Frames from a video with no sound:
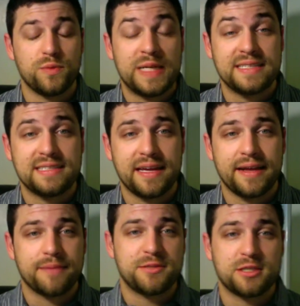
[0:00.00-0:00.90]
needs to get
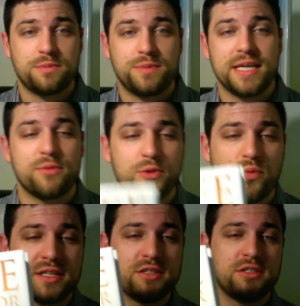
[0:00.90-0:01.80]
up to speed with what to